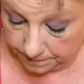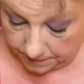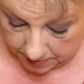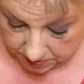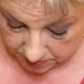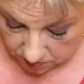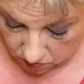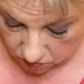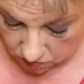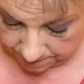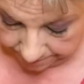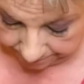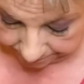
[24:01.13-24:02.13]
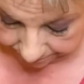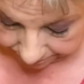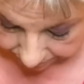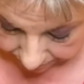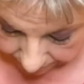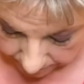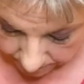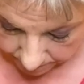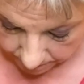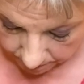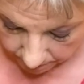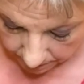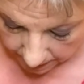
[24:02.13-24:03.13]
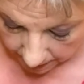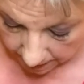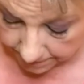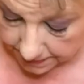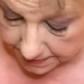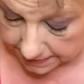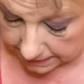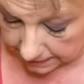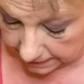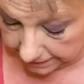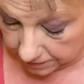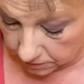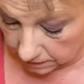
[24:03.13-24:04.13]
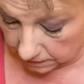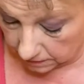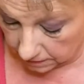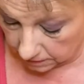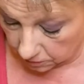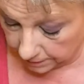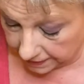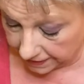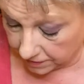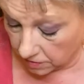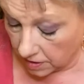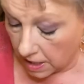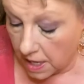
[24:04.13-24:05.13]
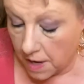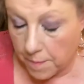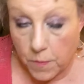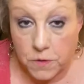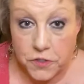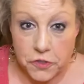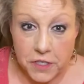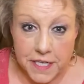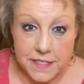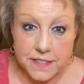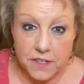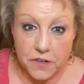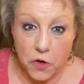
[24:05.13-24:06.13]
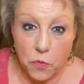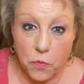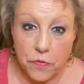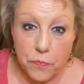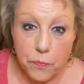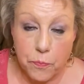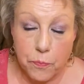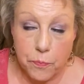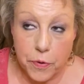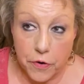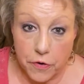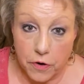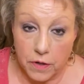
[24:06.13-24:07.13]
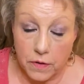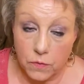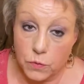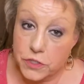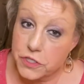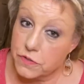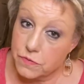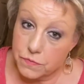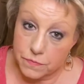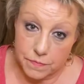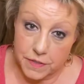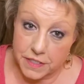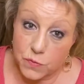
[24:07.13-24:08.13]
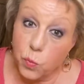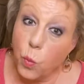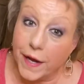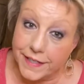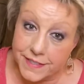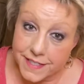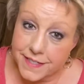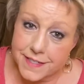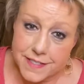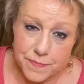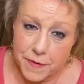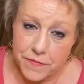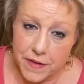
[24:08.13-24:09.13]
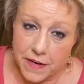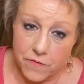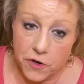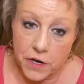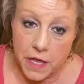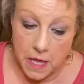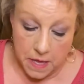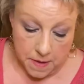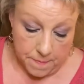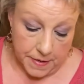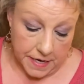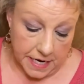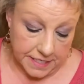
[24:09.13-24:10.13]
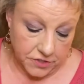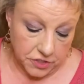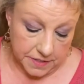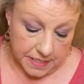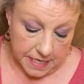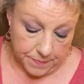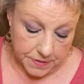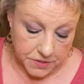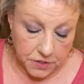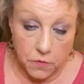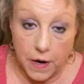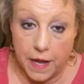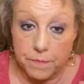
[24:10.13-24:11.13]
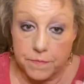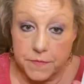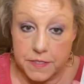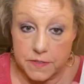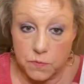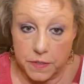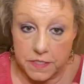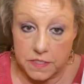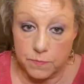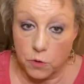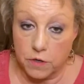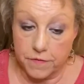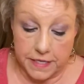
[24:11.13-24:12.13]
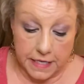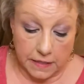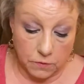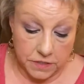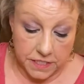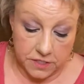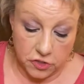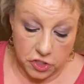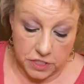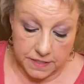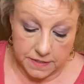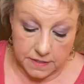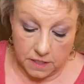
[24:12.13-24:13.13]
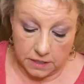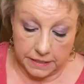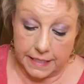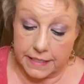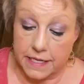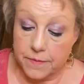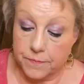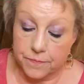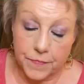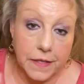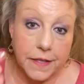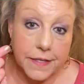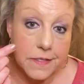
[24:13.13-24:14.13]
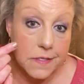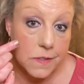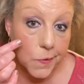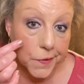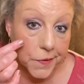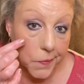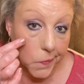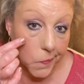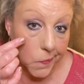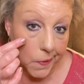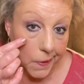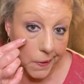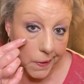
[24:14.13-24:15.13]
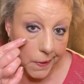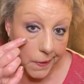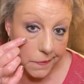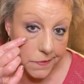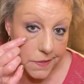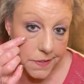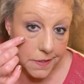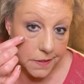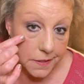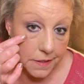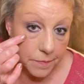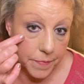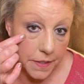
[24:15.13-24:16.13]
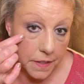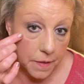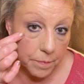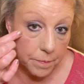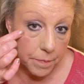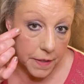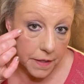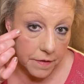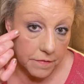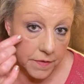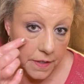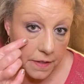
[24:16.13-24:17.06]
So I have this little illuminator. Most of you guys start out with Pearl, which is, it's white and it's my favorite. But I just happened to grab this one. It's more of a yellow tinge and it's called Honey. I like this one too. Just a little bit above